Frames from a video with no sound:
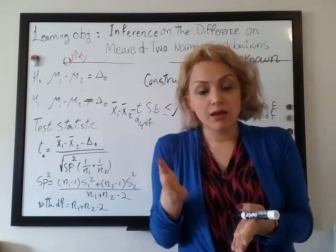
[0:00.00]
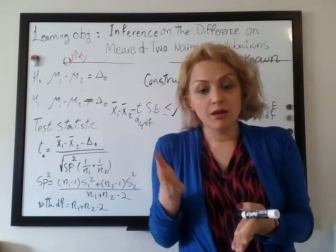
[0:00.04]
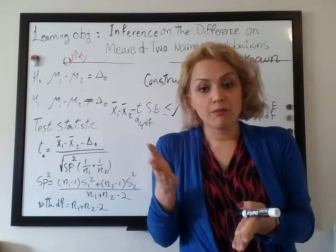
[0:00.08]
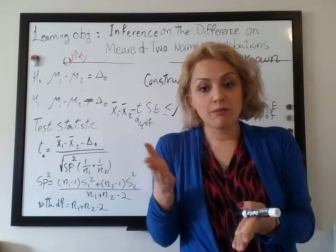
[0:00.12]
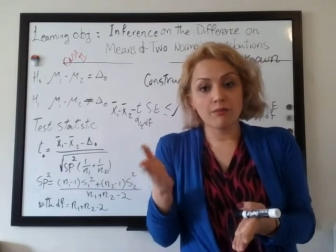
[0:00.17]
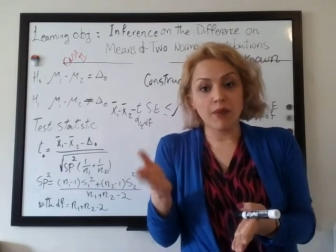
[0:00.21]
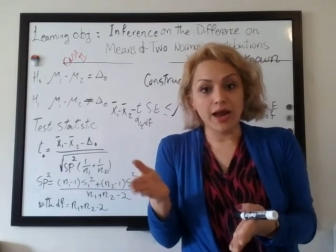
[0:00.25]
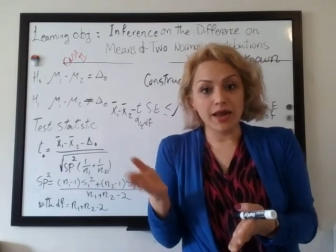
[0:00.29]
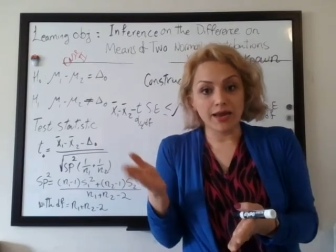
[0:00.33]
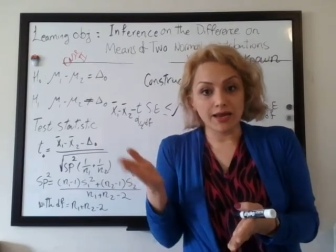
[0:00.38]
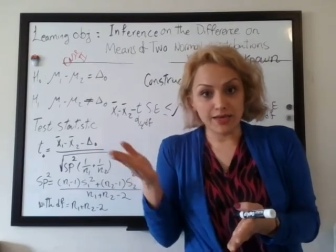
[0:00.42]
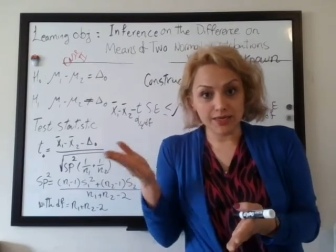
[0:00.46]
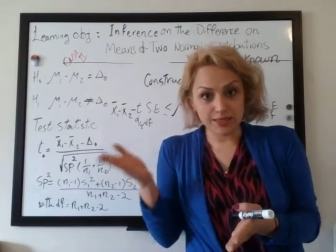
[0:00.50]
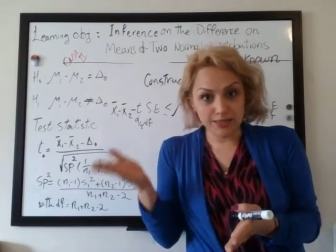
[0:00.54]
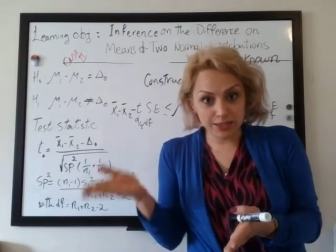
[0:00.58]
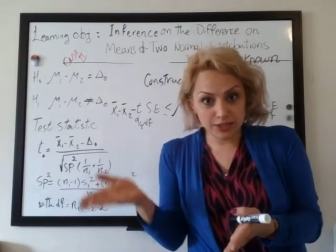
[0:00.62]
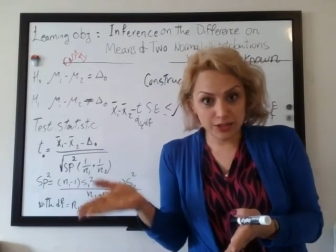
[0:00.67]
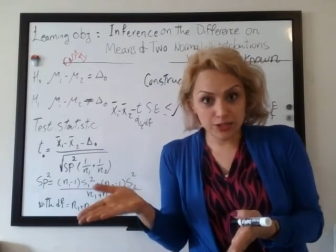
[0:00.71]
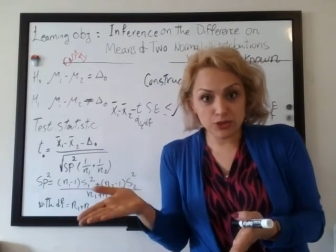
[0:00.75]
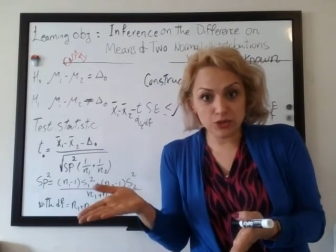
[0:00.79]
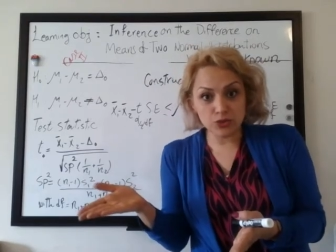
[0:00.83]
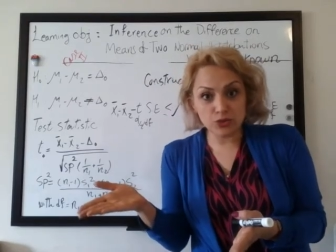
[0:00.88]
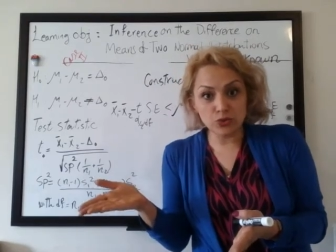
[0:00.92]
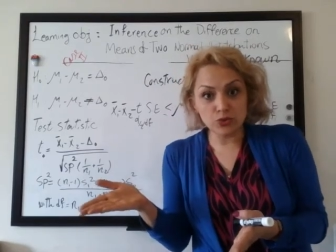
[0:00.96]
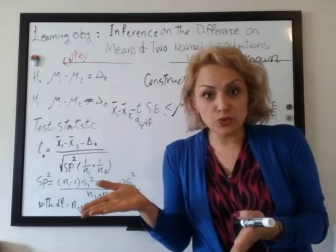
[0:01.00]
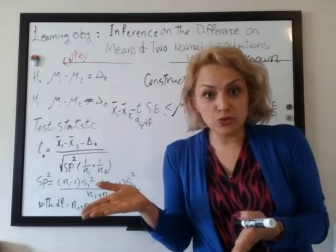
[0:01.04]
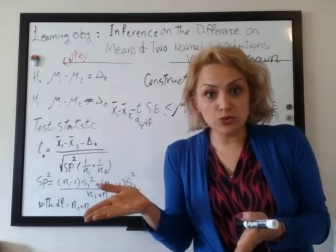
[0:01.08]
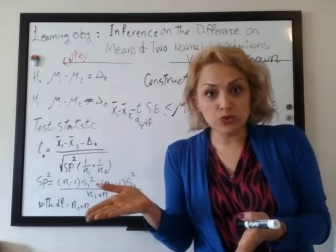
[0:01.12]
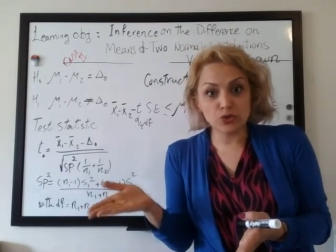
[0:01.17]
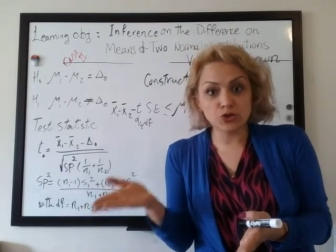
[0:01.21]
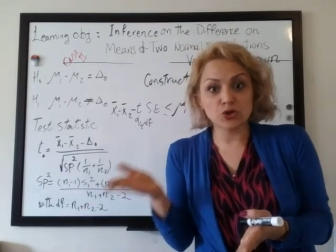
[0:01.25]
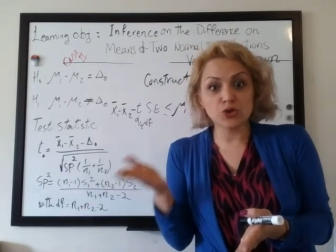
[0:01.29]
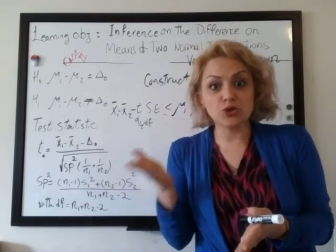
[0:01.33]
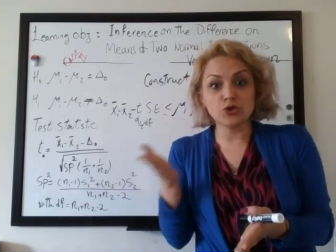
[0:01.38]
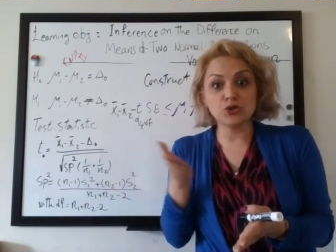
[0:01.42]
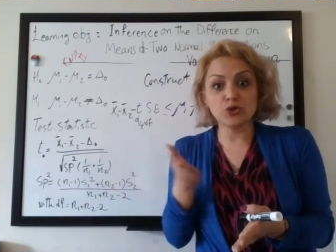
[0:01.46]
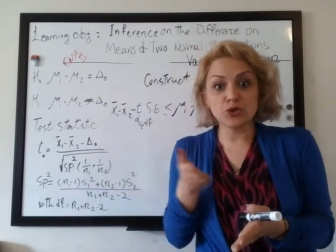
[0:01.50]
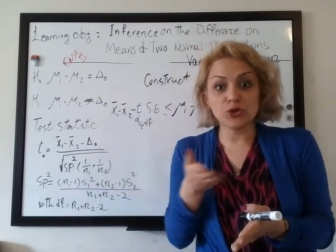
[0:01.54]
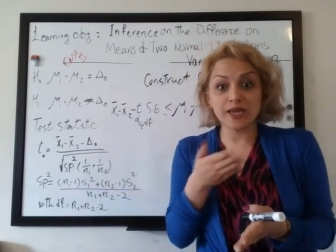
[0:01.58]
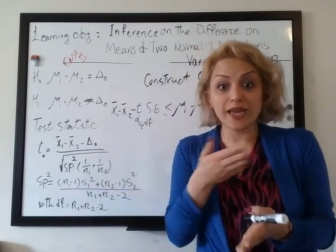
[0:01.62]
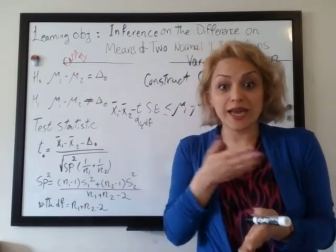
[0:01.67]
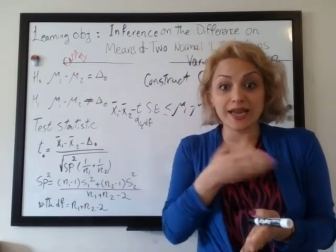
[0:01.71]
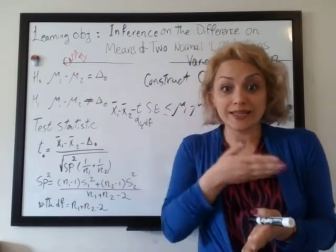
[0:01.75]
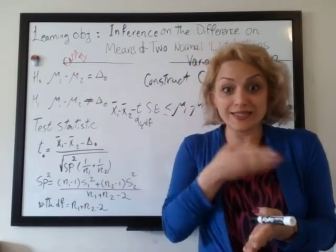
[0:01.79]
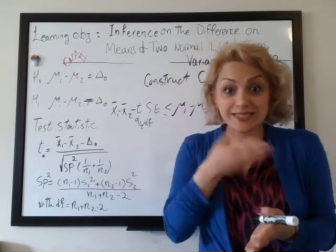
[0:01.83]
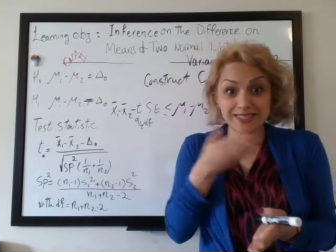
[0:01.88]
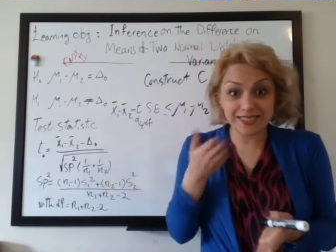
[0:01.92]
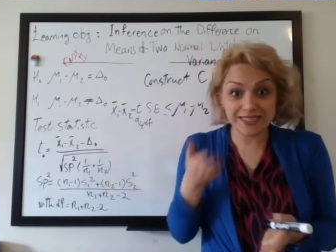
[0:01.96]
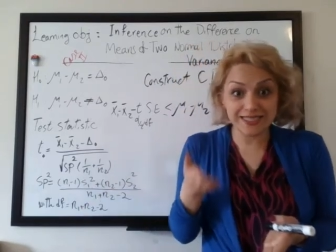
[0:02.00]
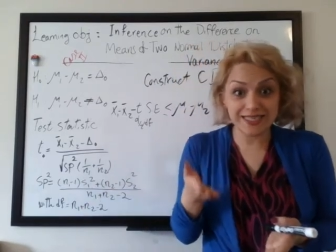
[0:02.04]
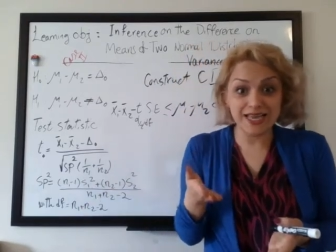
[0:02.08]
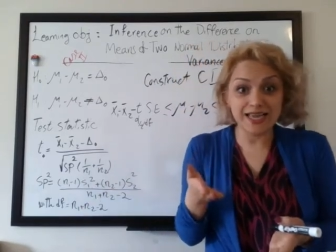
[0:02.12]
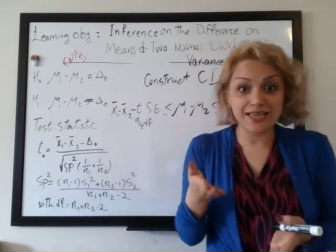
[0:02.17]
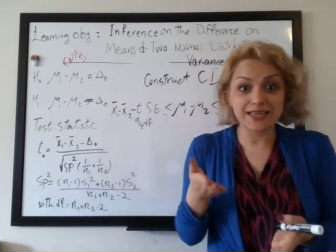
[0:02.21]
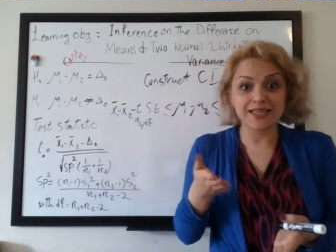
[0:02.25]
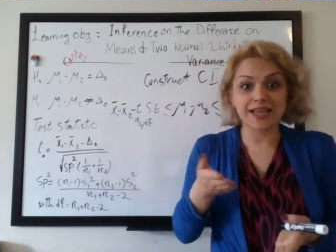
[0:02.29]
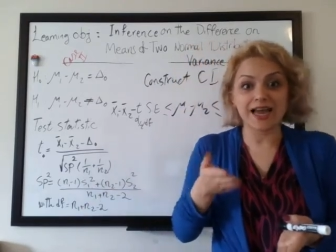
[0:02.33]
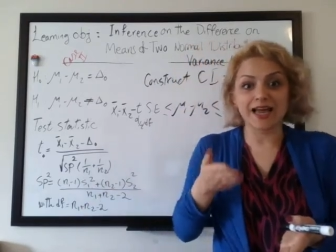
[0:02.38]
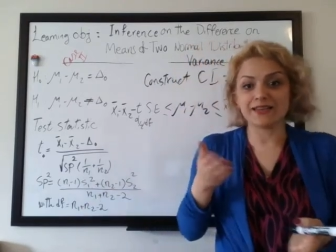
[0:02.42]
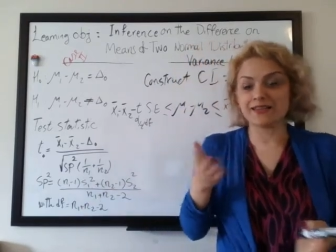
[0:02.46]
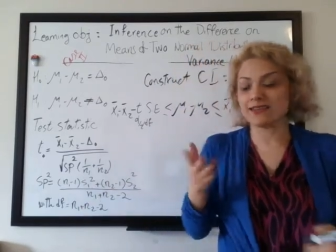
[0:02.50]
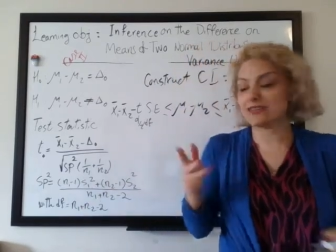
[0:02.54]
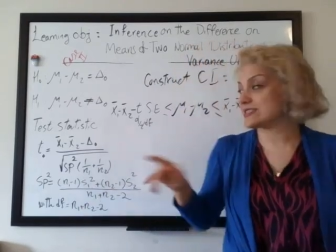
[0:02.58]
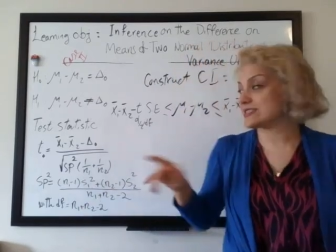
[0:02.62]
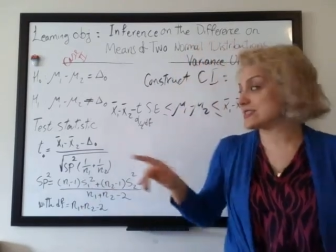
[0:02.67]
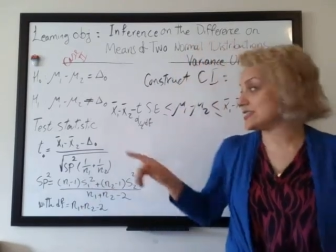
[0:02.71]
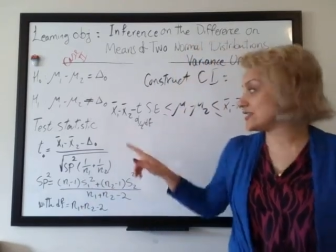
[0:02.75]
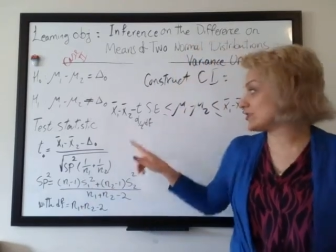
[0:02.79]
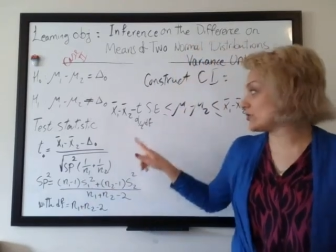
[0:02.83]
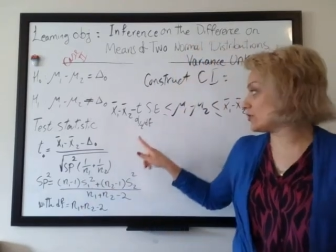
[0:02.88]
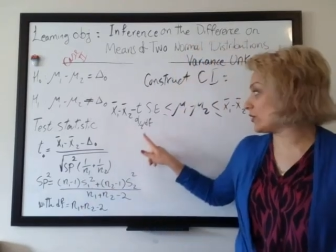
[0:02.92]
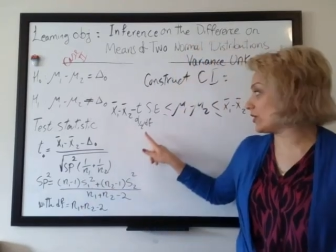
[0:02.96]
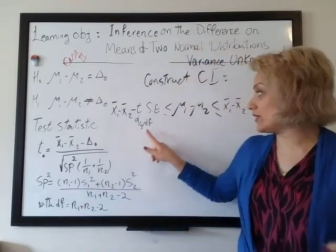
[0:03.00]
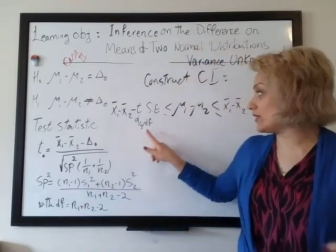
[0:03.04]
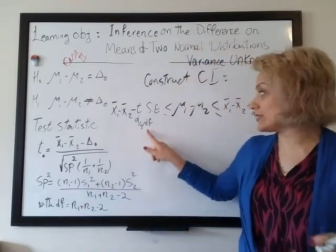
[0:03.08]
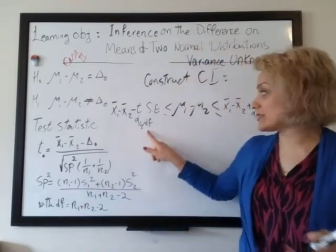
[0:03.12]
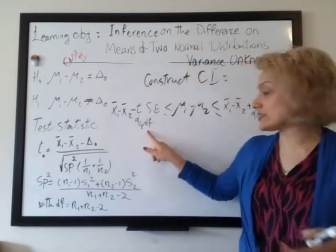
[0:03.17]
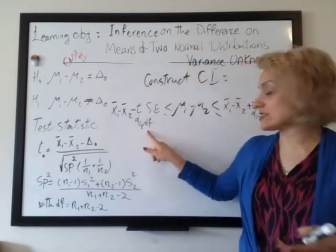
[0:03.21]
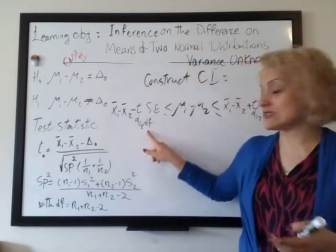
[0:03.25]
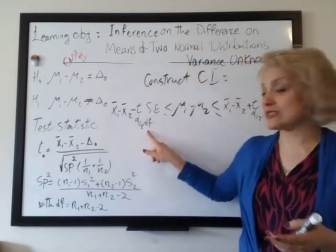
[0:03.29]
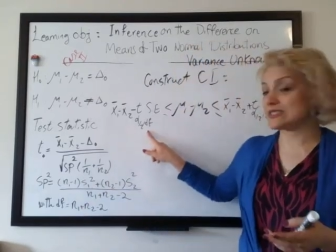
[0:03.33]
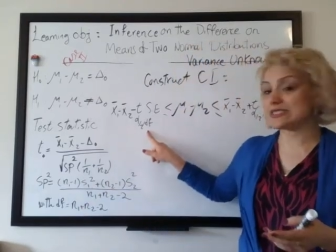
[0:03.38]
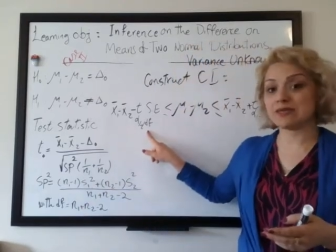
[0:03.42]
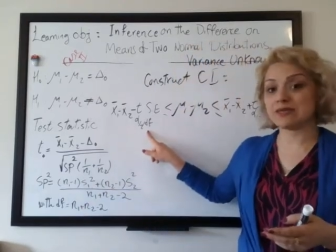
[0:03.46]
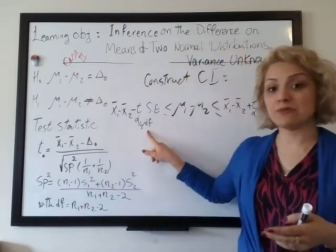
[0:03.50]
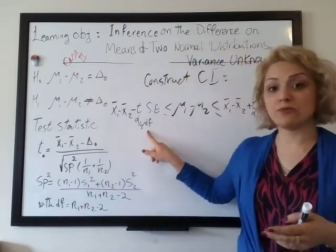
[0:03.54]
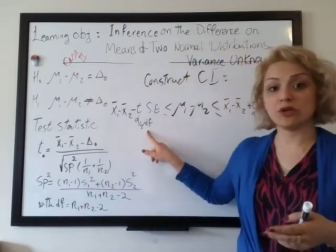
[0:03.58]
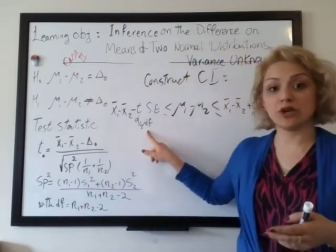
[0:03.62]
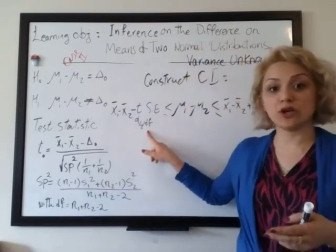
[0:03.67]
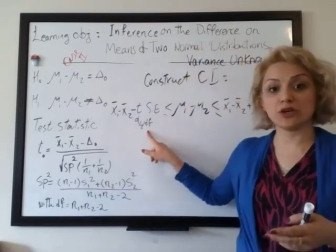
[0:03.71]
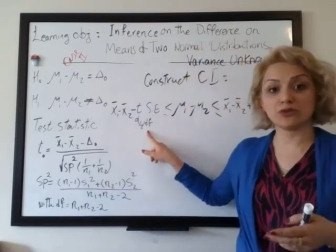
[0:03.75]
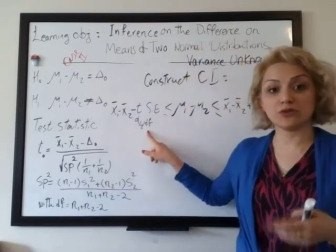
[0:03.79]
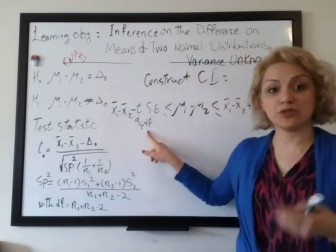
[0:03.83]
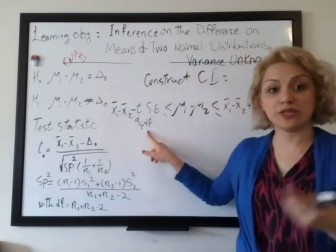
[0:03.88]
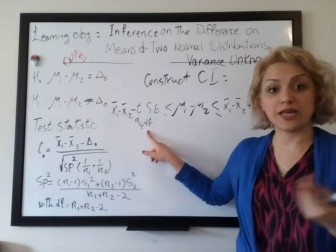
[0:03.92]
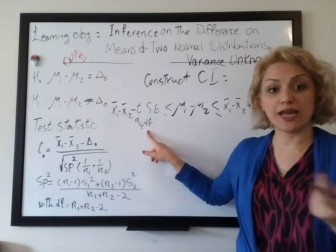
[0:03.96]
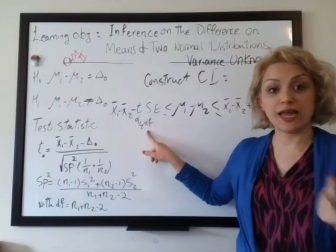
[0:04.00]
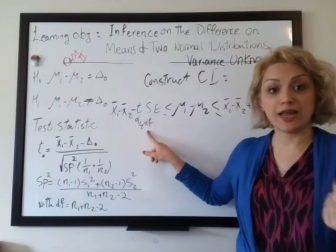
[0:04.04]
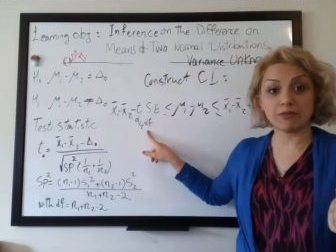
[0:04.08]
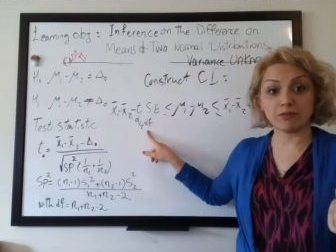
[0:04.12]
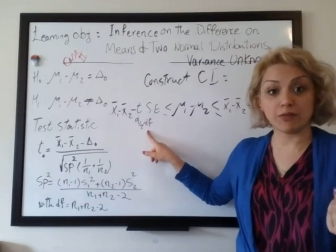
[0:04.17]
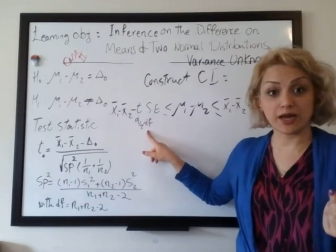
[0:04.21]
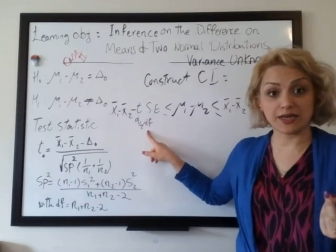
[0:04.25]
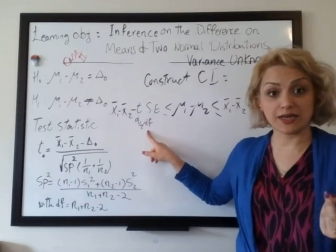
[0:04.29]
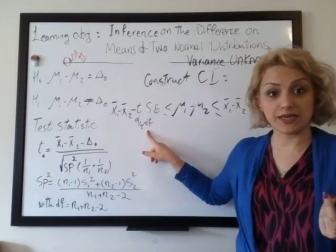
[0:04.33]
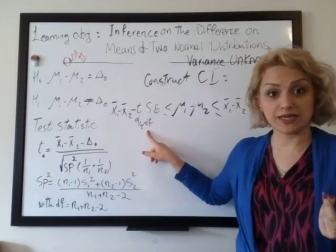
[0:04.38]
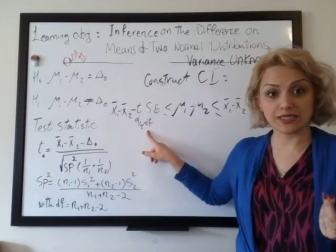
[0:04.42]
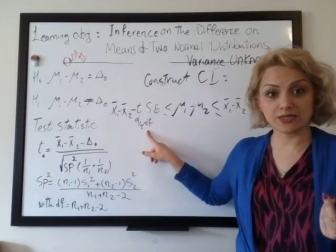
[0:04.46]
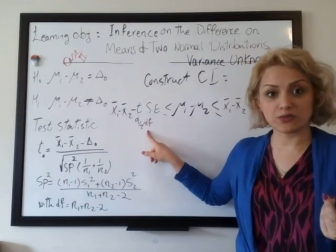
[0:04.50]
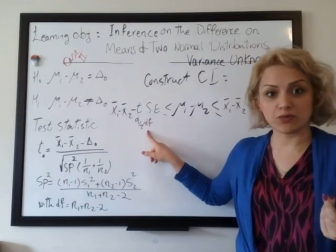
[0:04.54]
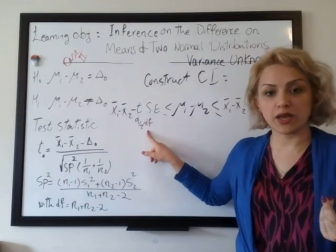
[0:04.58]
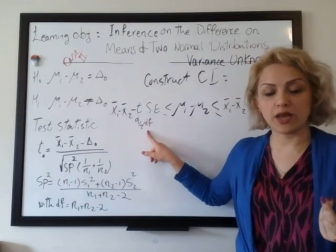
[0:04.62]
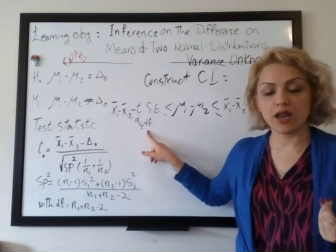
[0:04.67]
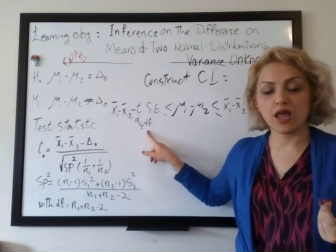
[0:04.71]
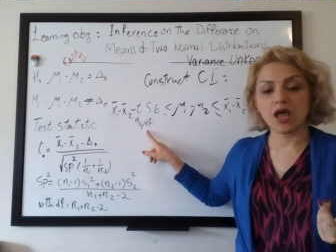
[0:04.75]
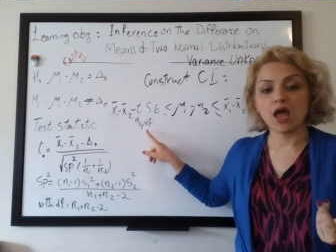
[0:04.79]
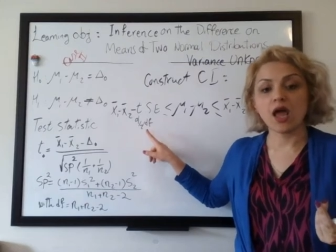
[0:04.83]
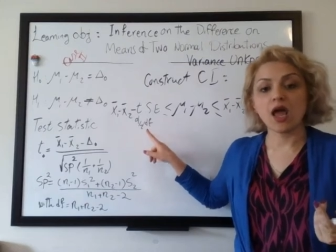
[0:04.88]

minus 2, so you can say that it's equal, it's similar to the n minus 1.